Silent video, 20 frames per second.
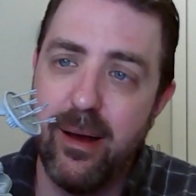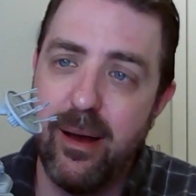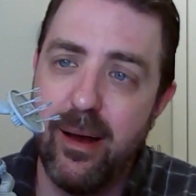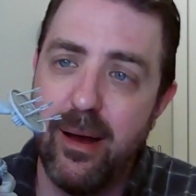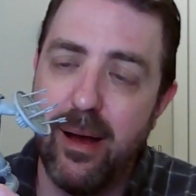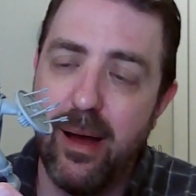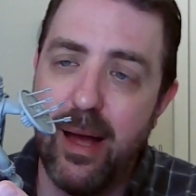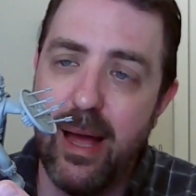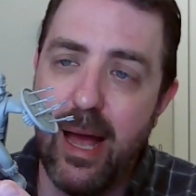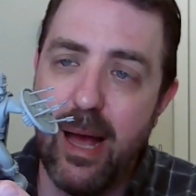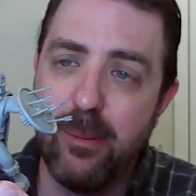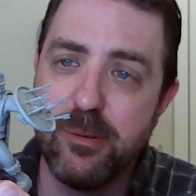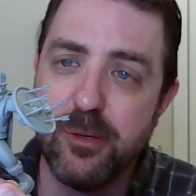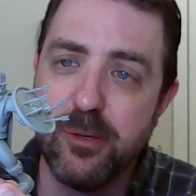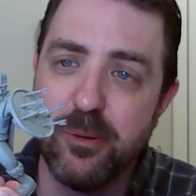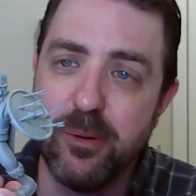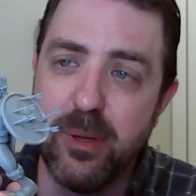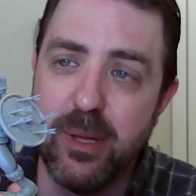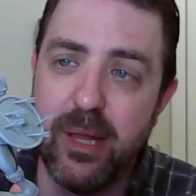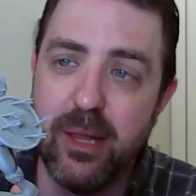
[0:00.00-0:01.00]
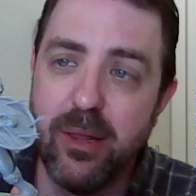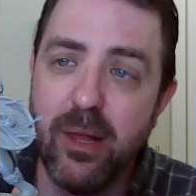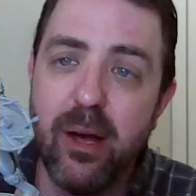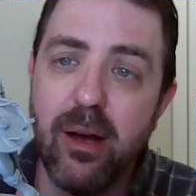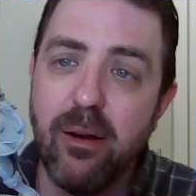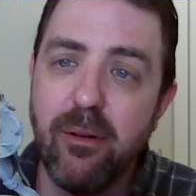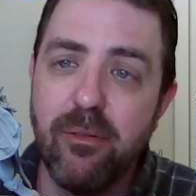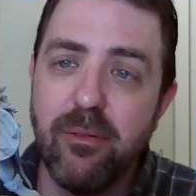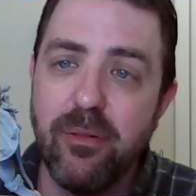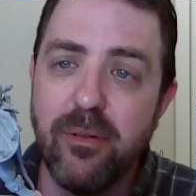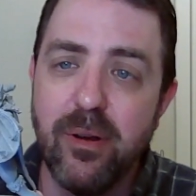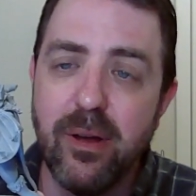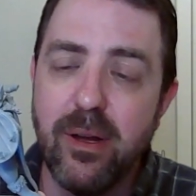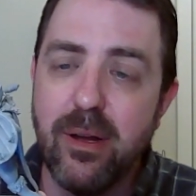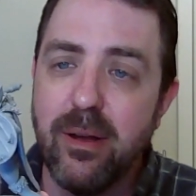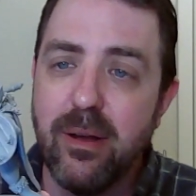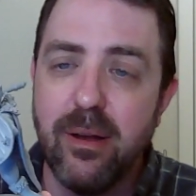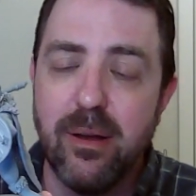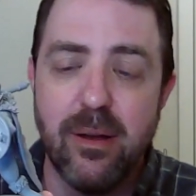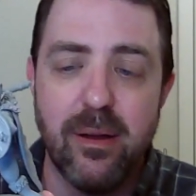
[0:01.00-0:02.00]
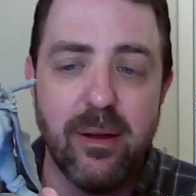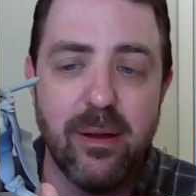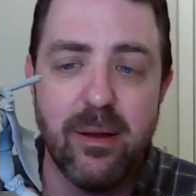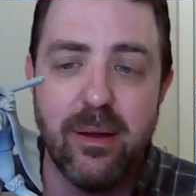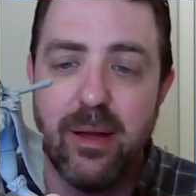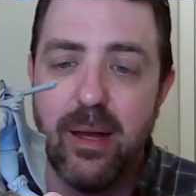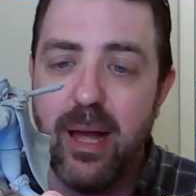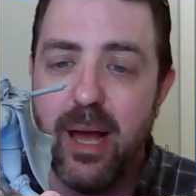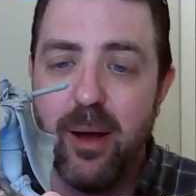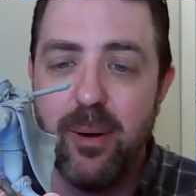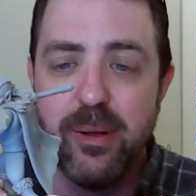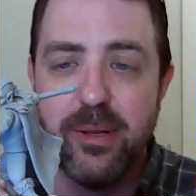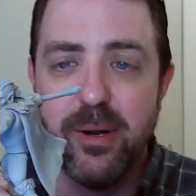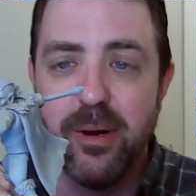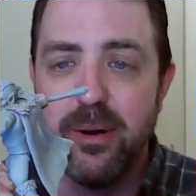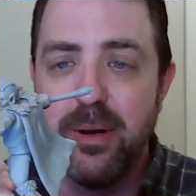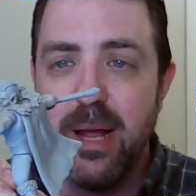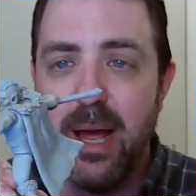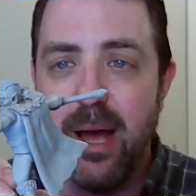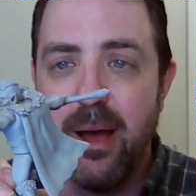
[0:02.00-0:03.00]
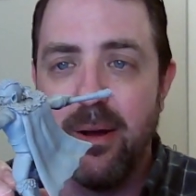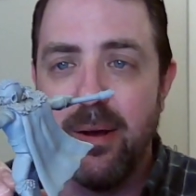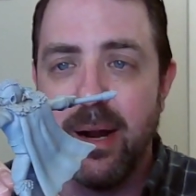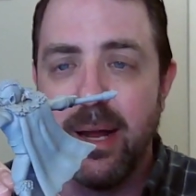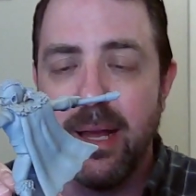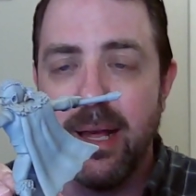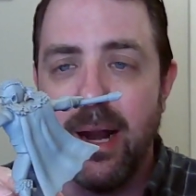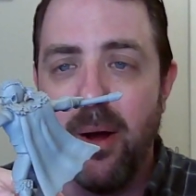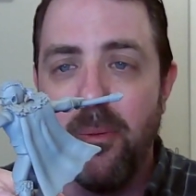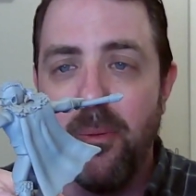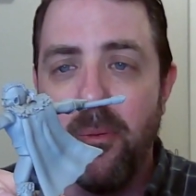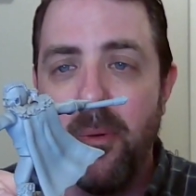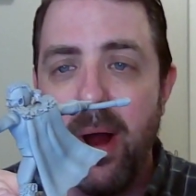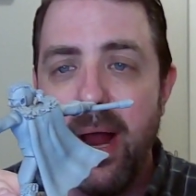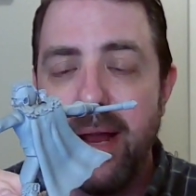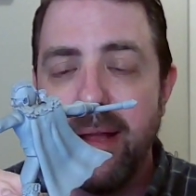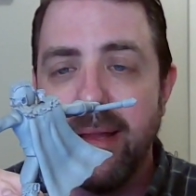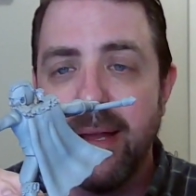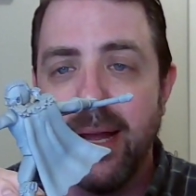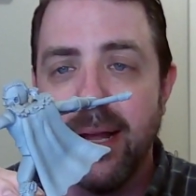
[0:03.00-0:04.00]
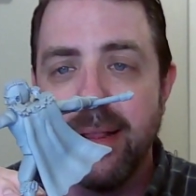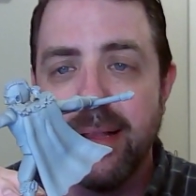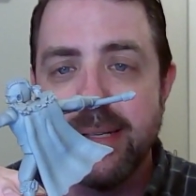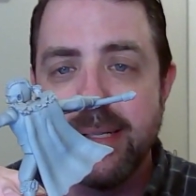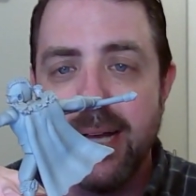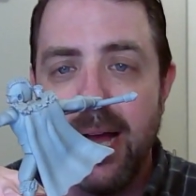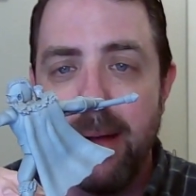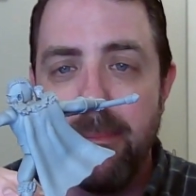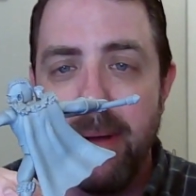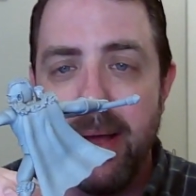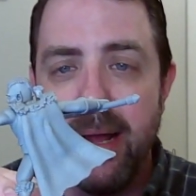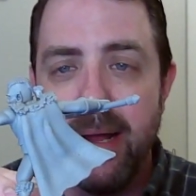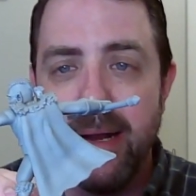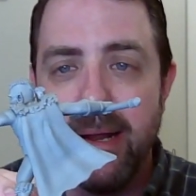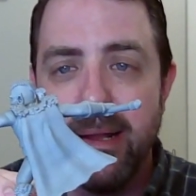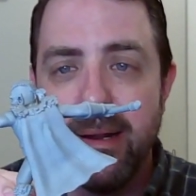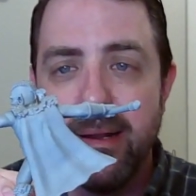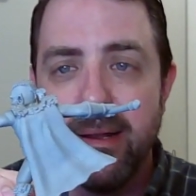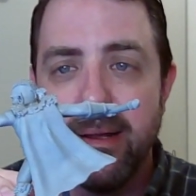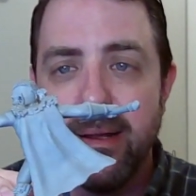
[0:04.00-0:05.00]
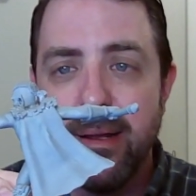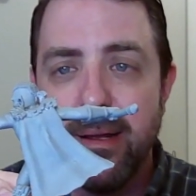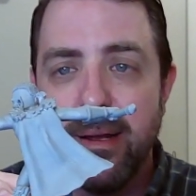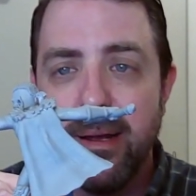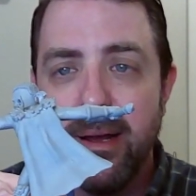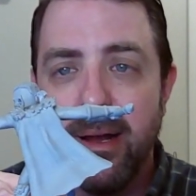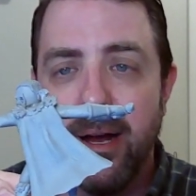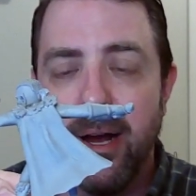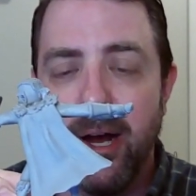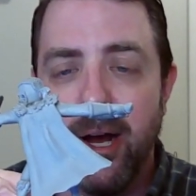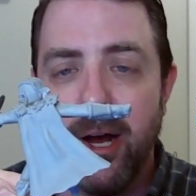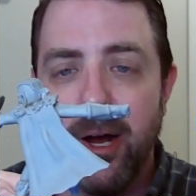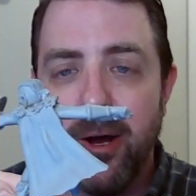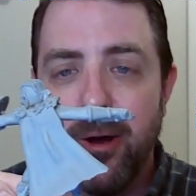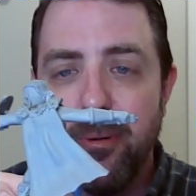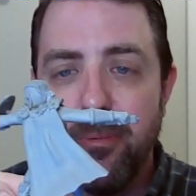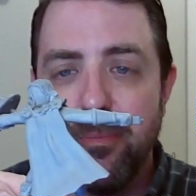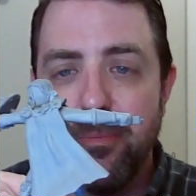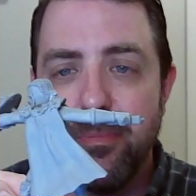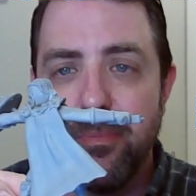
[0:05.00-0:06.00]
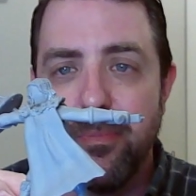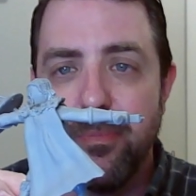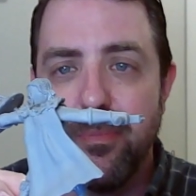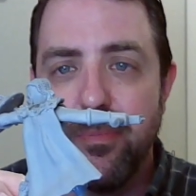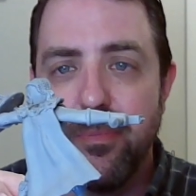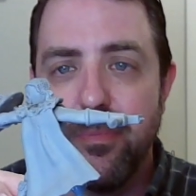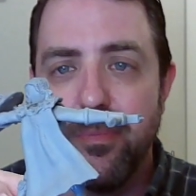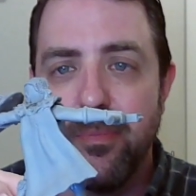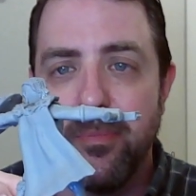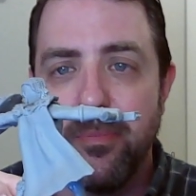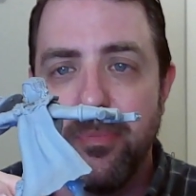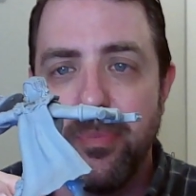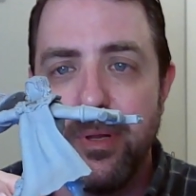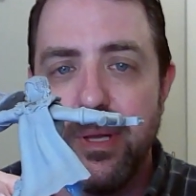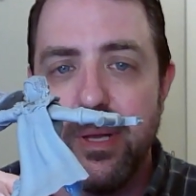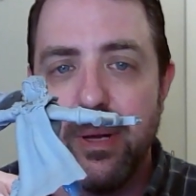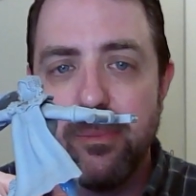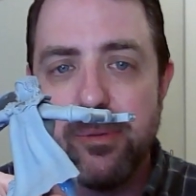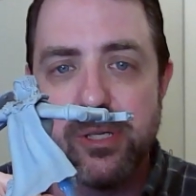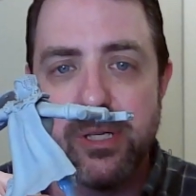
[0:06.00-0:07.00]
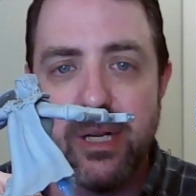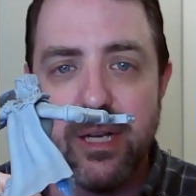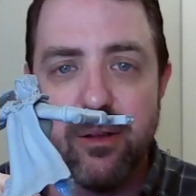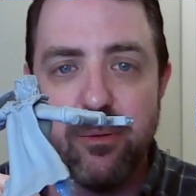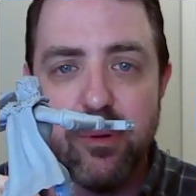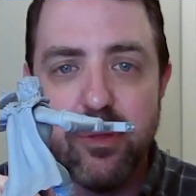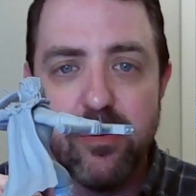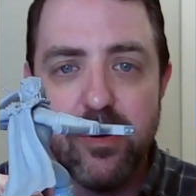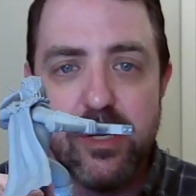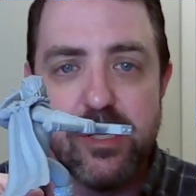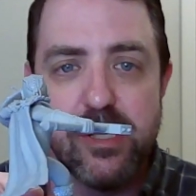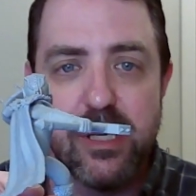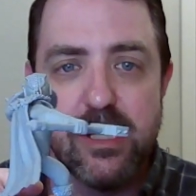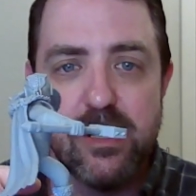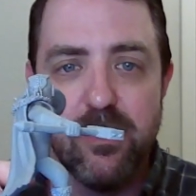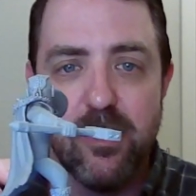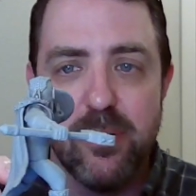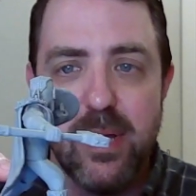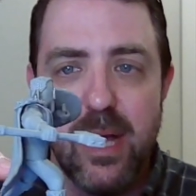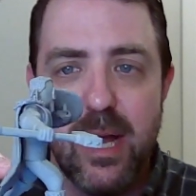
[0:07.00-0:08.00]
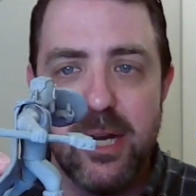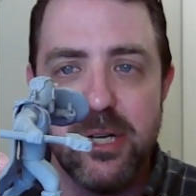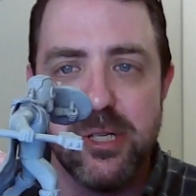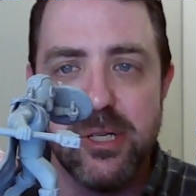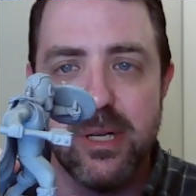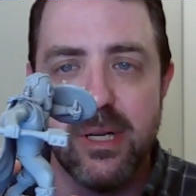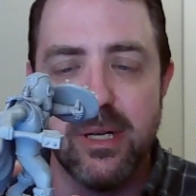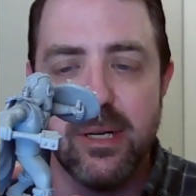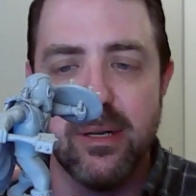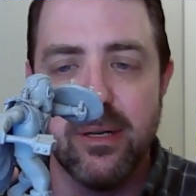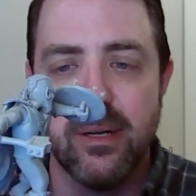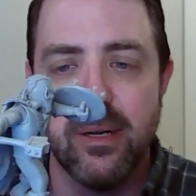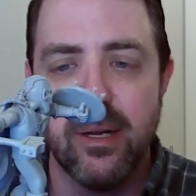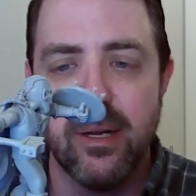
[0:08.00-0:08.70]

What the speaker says: I absolutely love how he turned out. I cannot wait to get this guy painted. But I'm just going to give him a 360 rotation.